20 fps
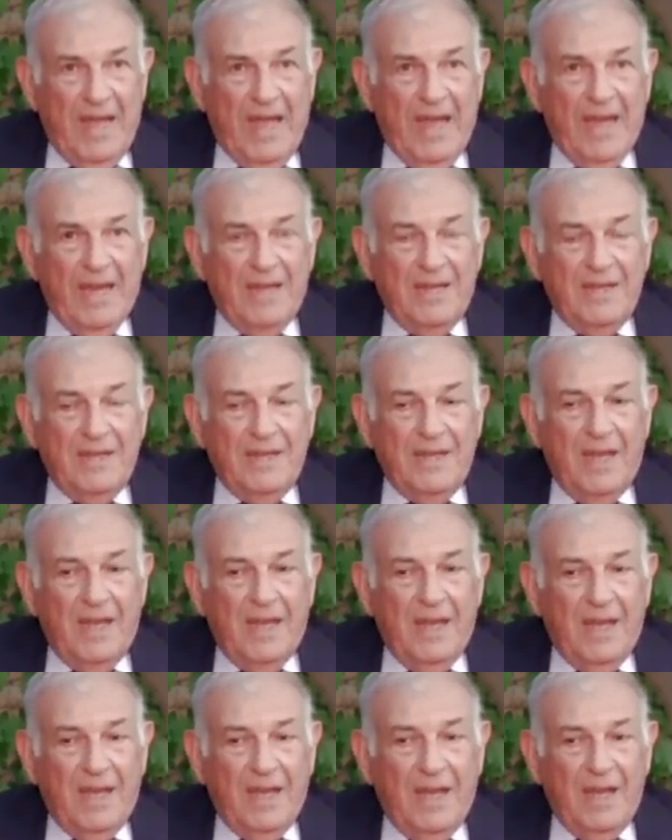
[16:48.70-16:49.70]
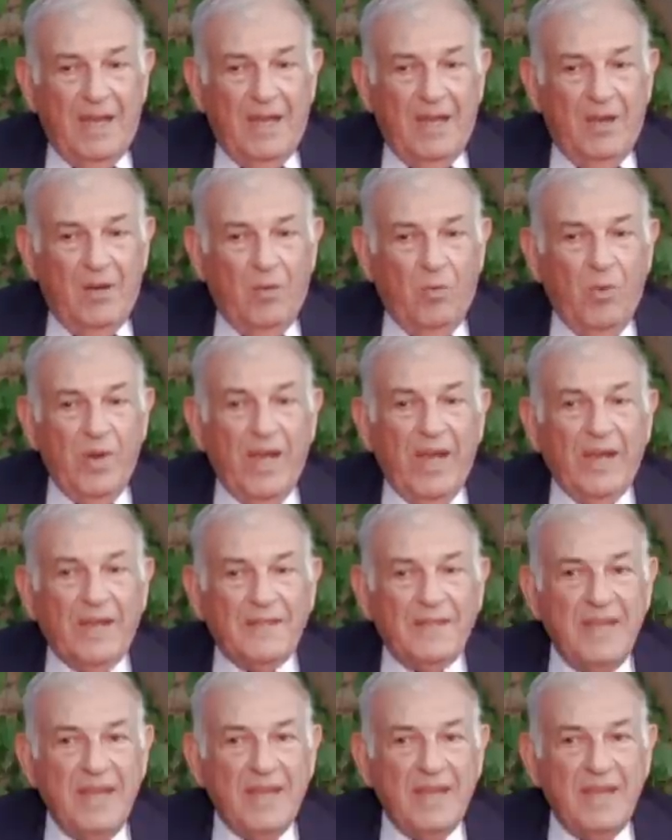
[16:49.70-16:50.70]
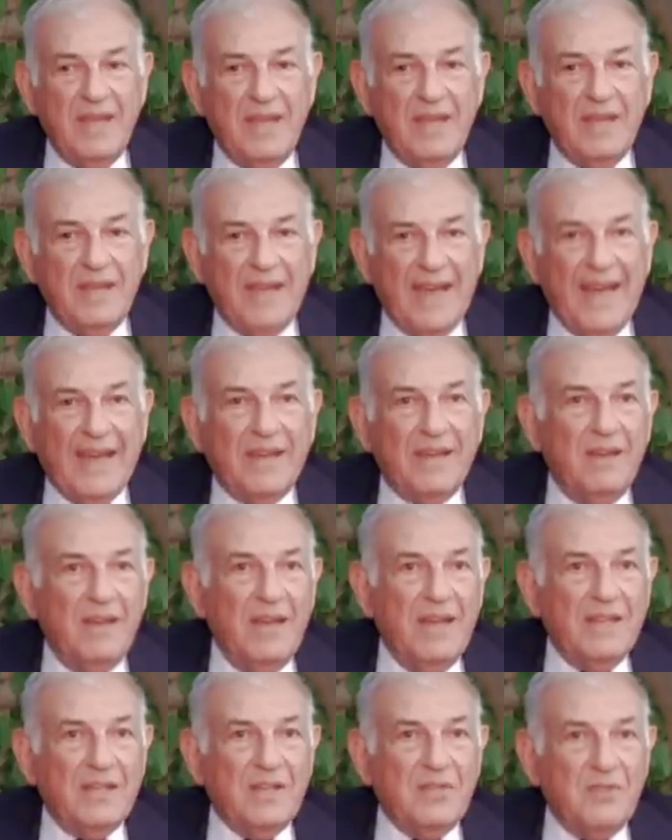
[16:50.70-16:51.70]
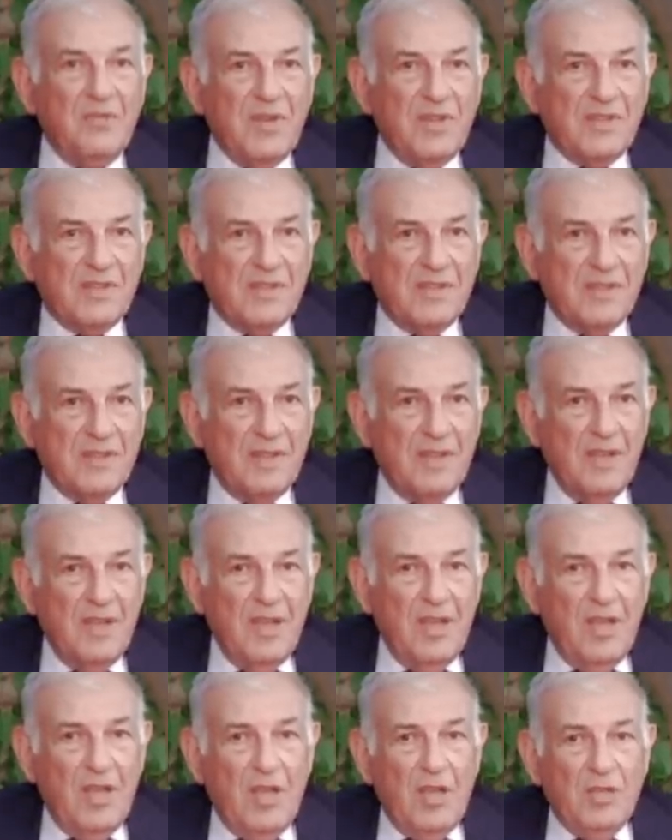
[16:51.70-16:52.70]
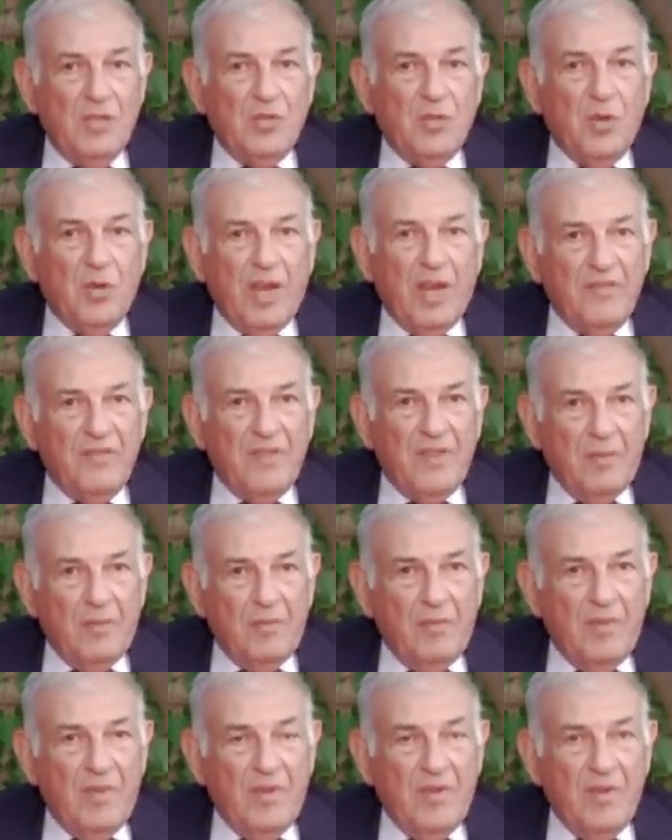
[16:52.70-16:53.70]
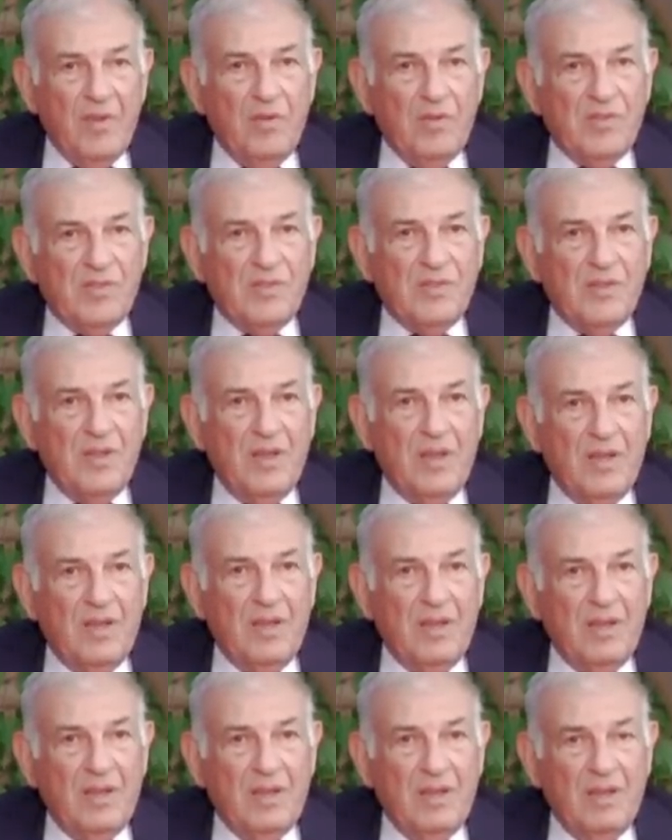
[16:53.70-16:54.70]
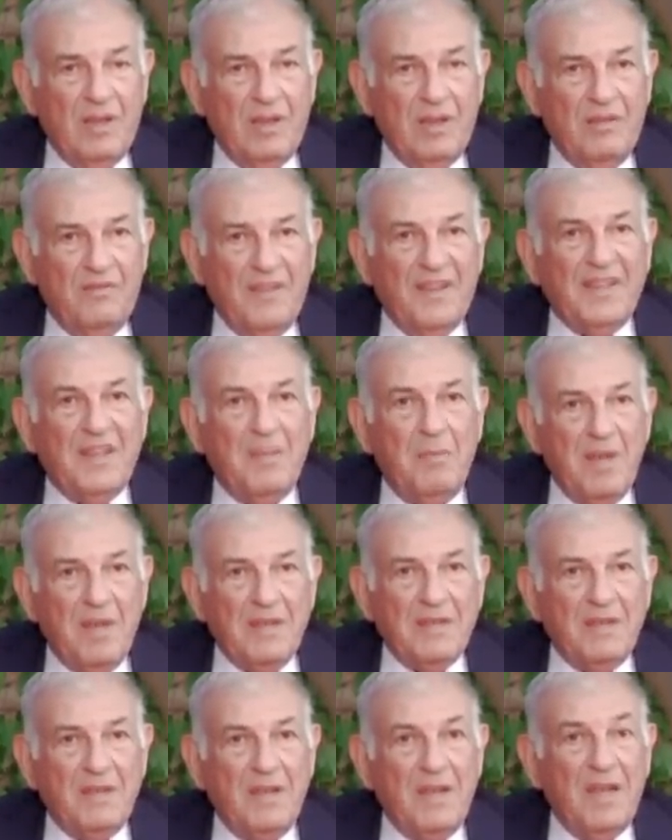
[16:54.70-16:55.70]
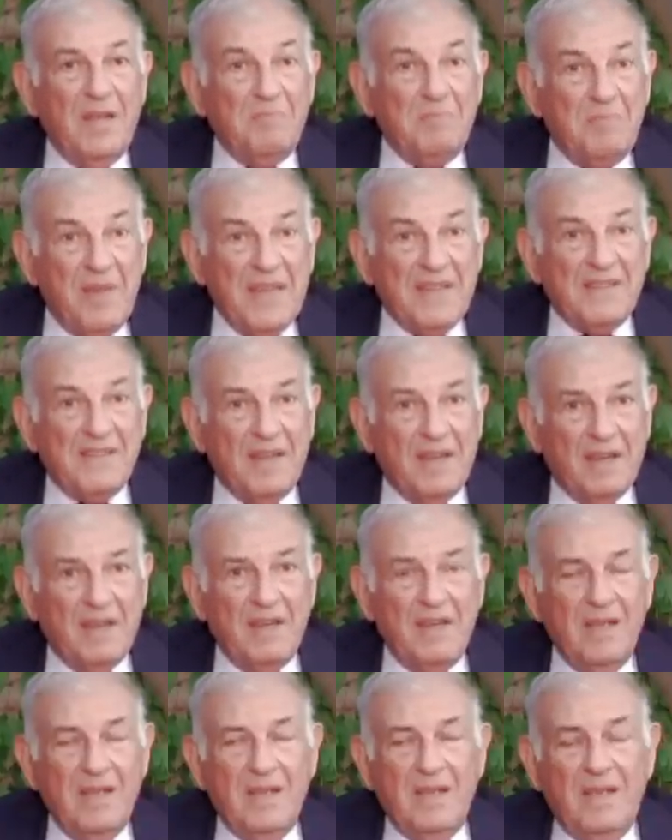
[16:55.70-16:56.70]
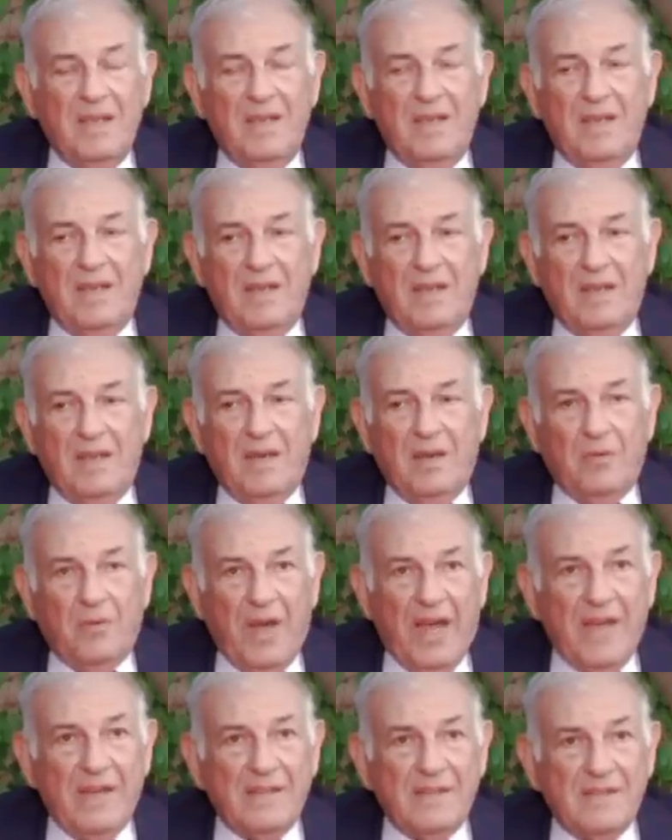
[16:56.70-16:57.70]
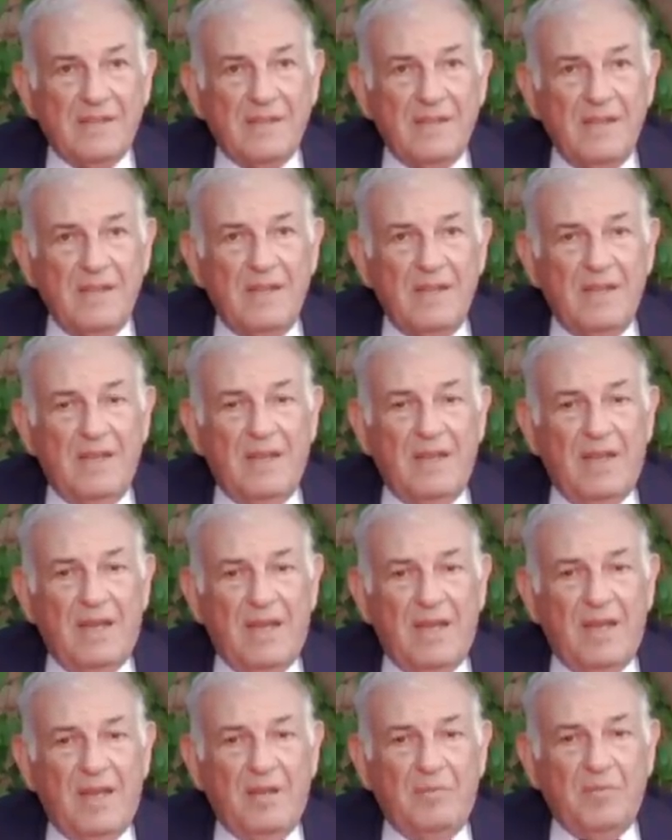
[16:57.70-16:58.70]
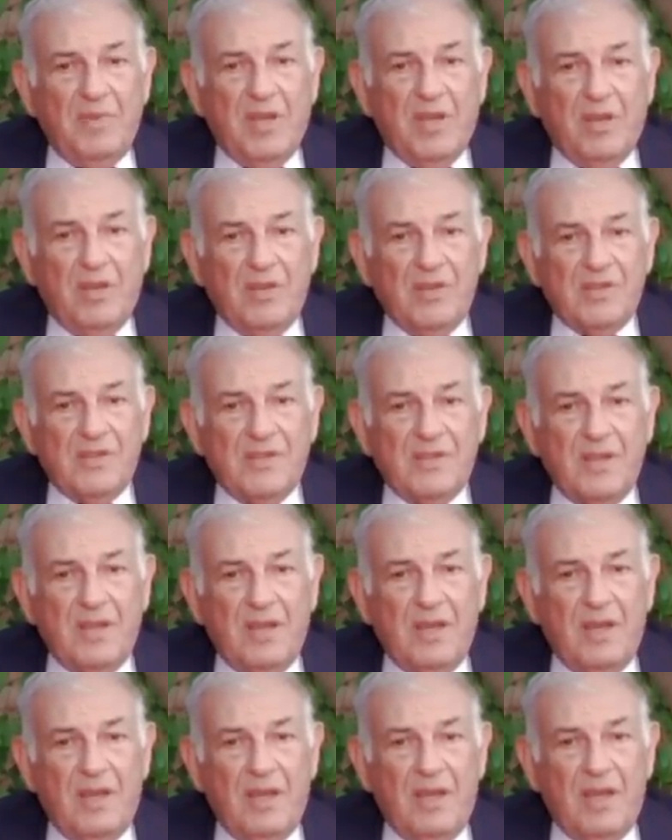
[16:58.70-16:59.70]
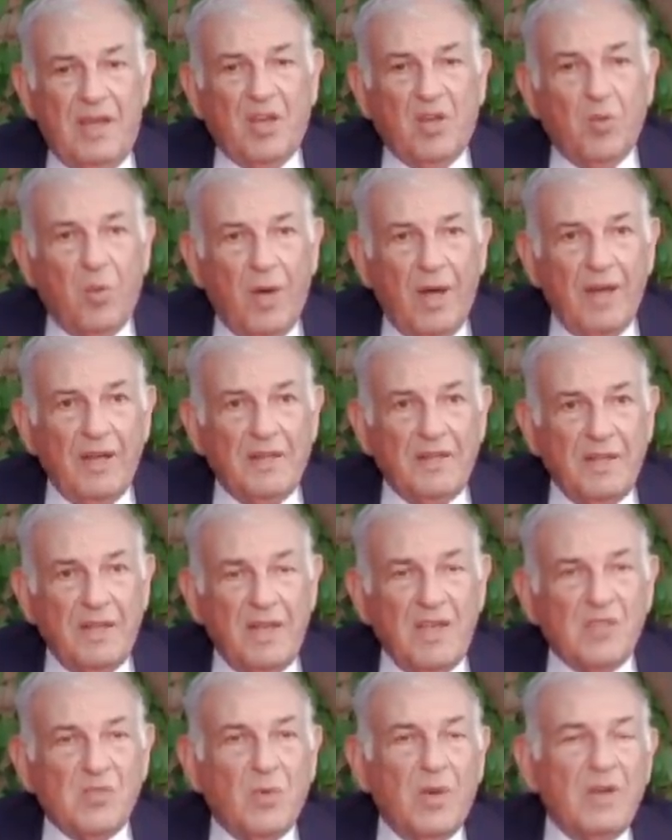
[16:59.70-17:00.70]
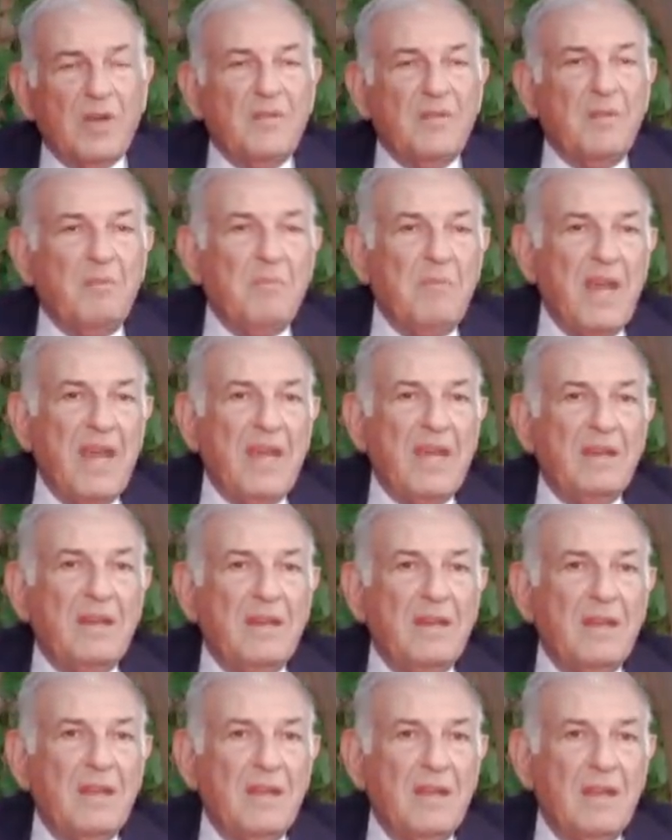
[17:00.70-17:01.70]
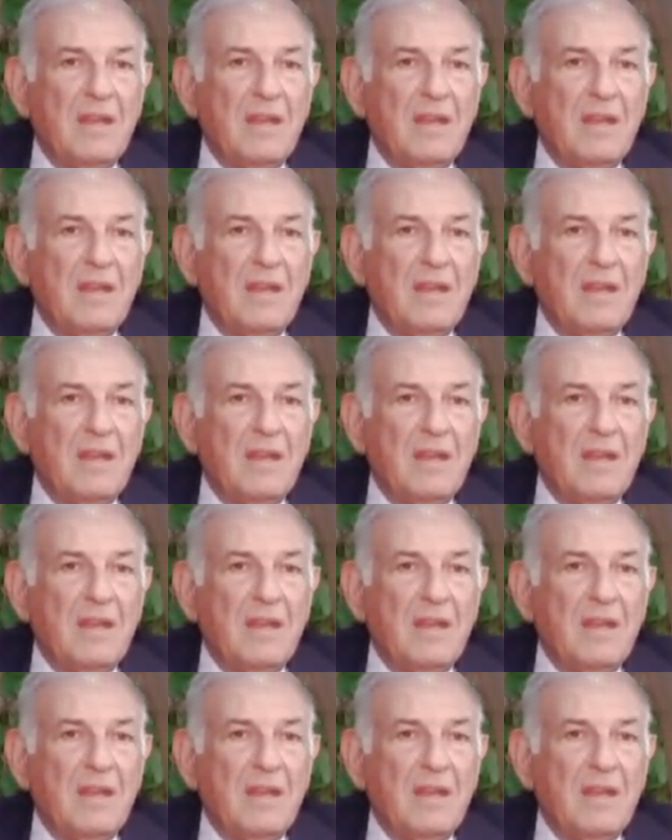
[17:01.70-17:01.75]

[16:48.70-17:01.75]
And we are taking calculated risks to give them those fundamental and basic rights, because equality is one of the main